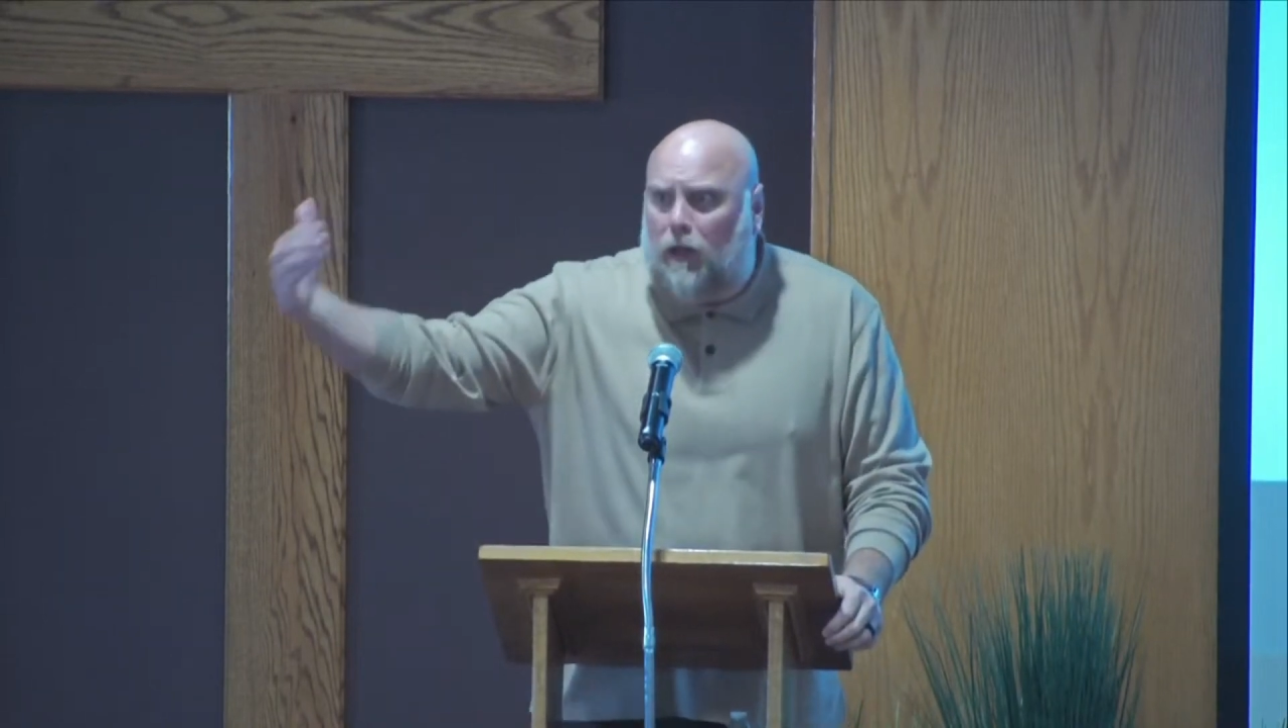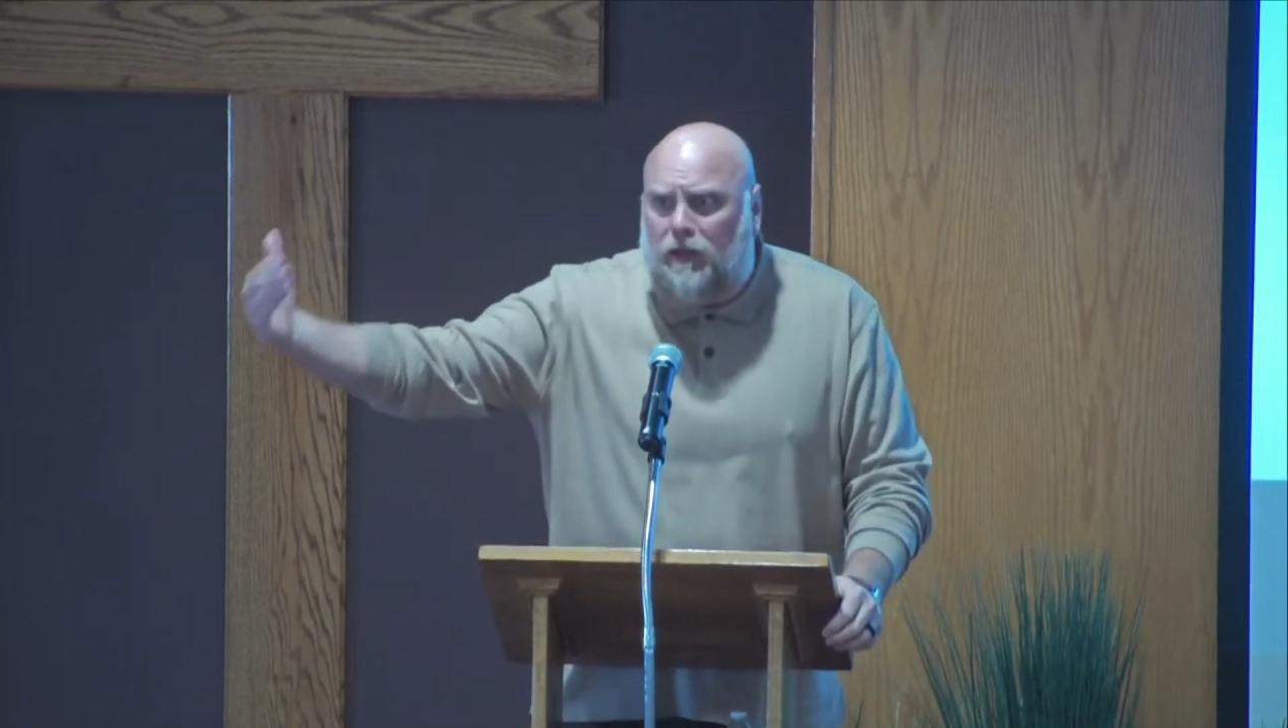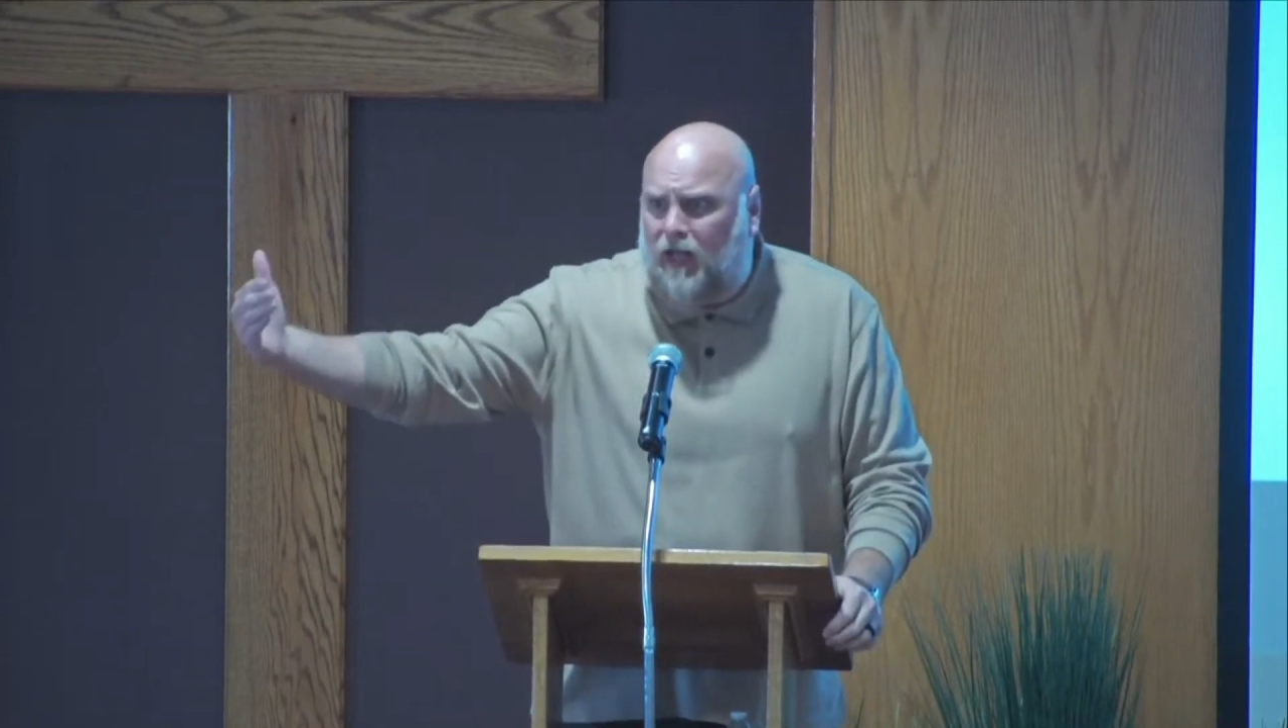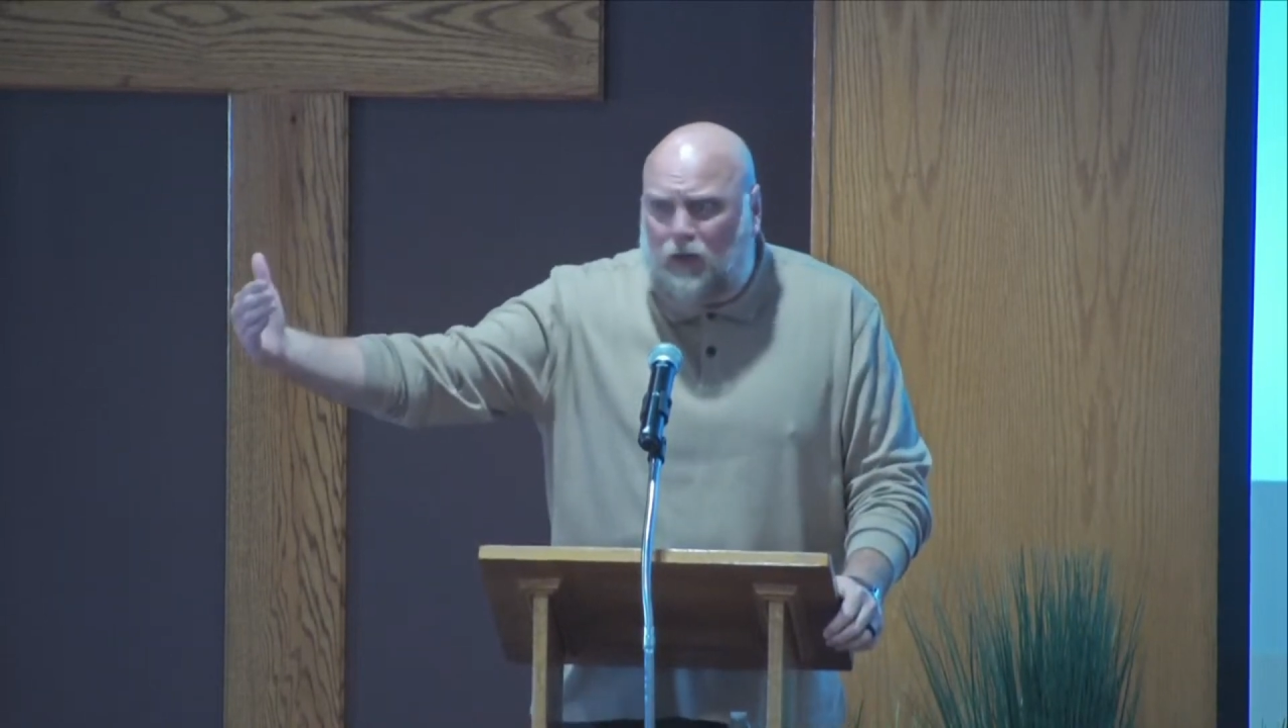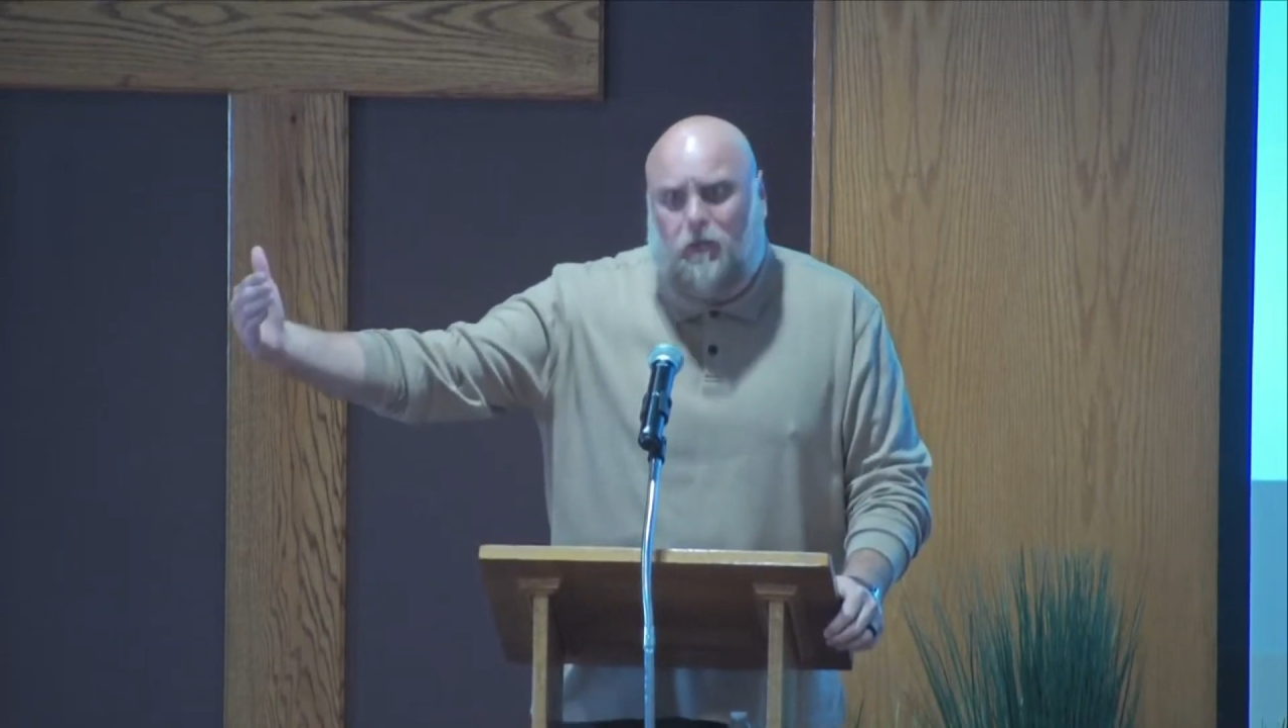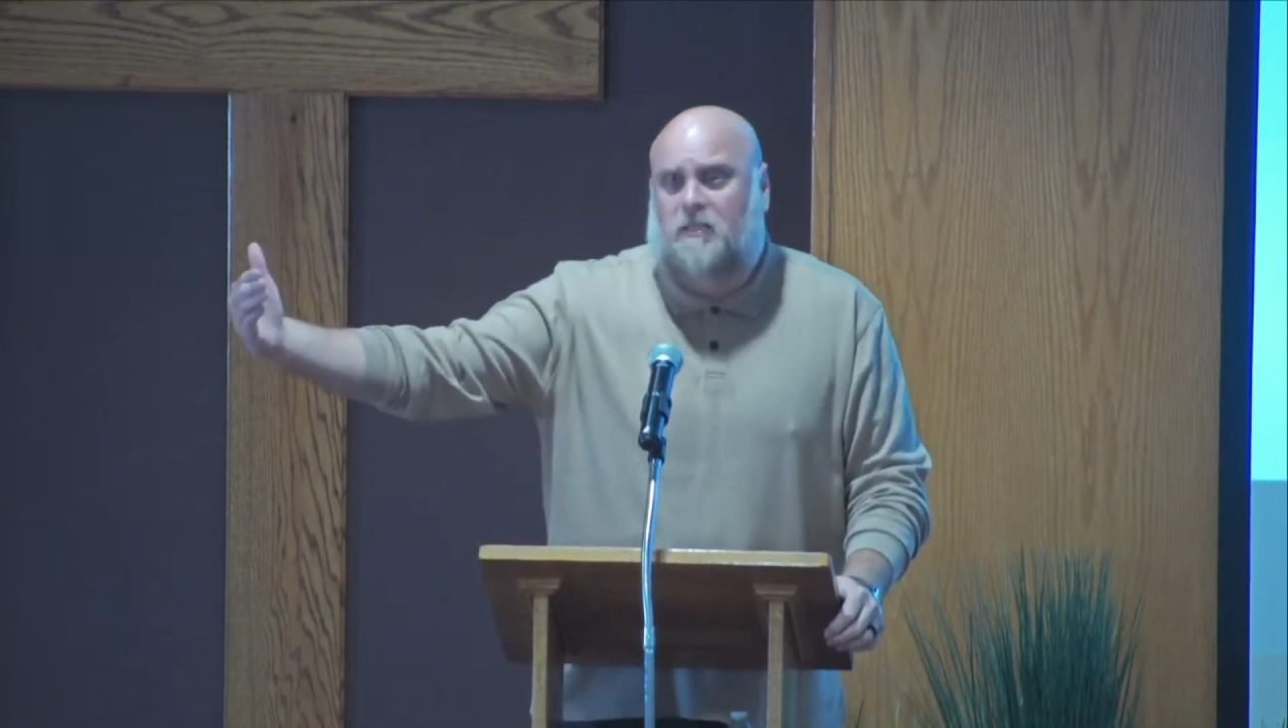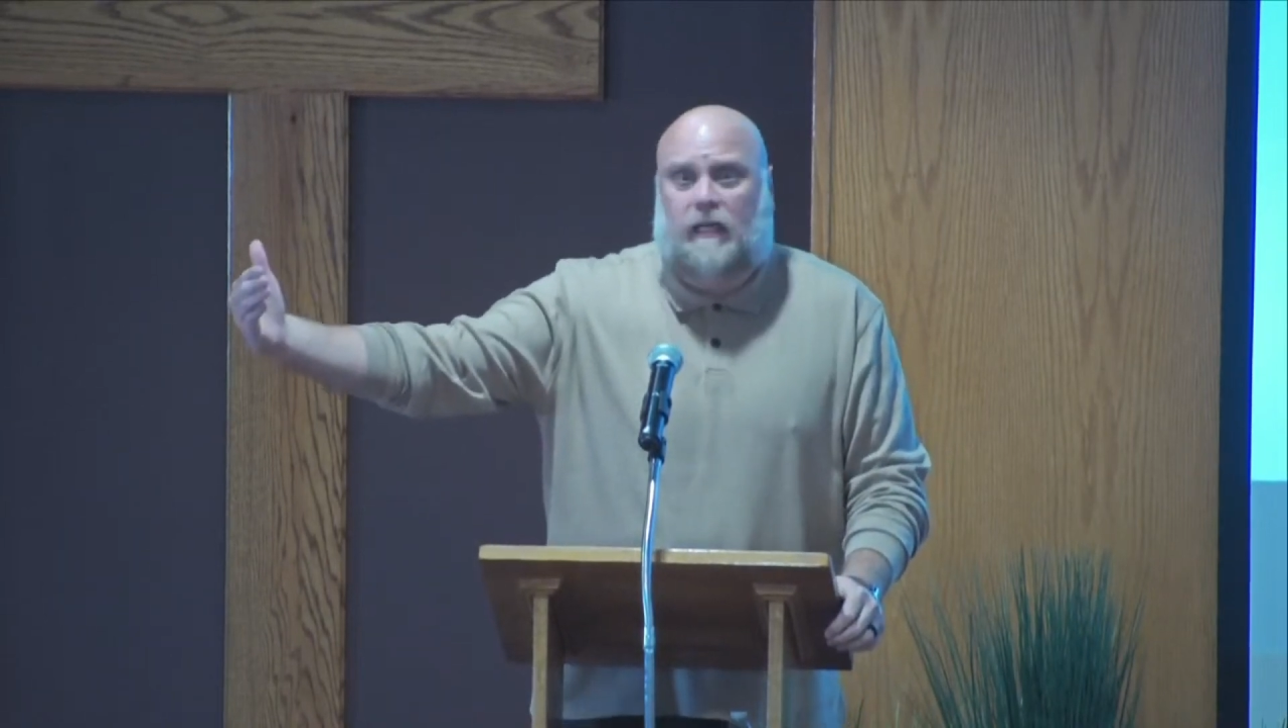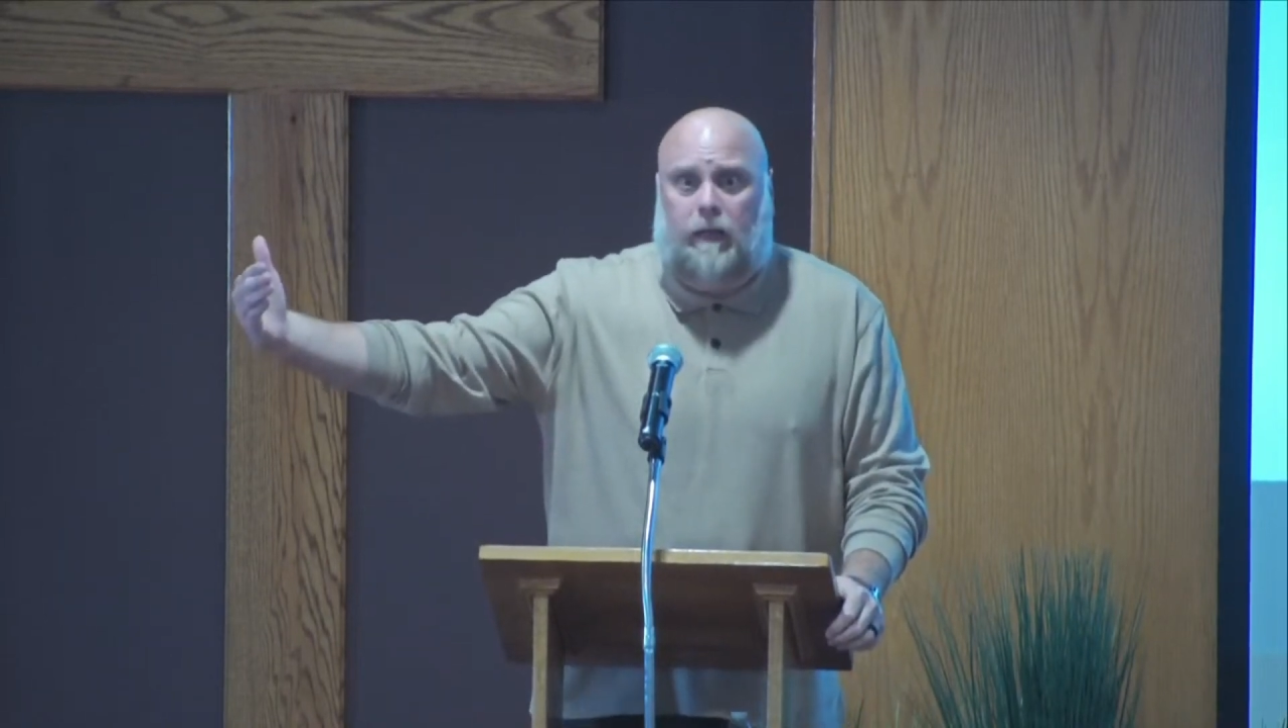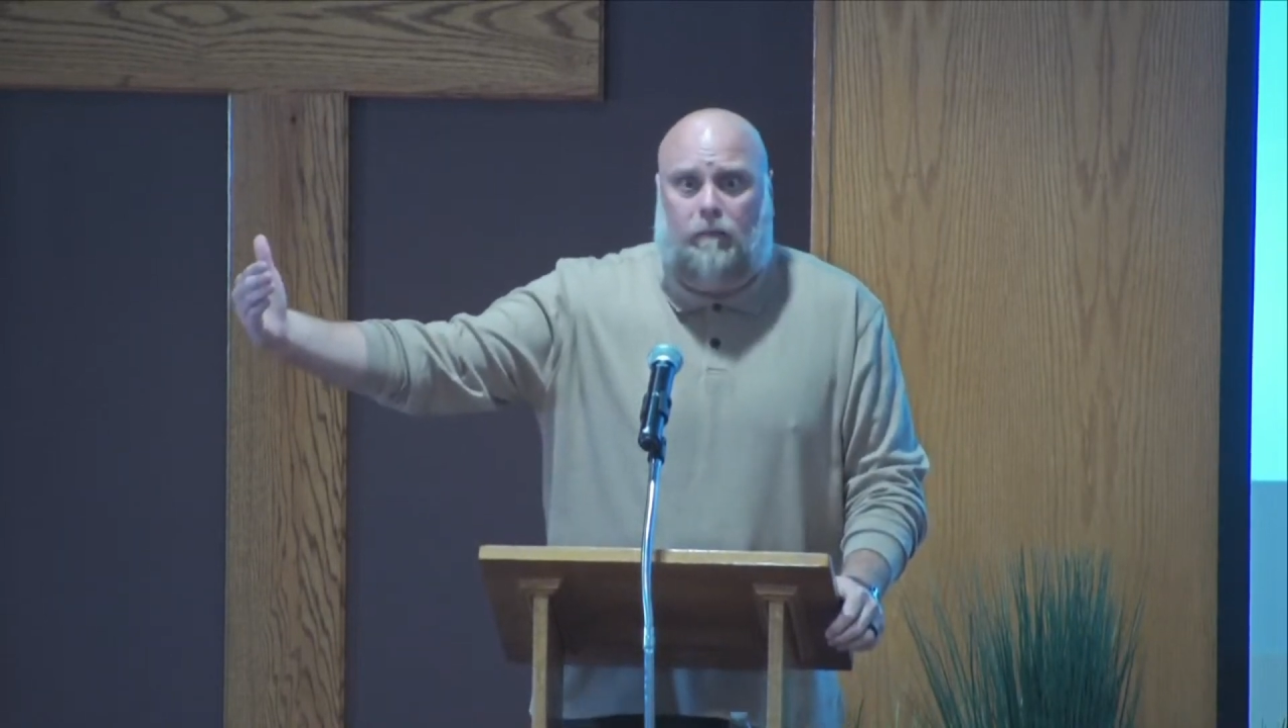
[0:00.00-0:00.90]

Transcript: on the other team.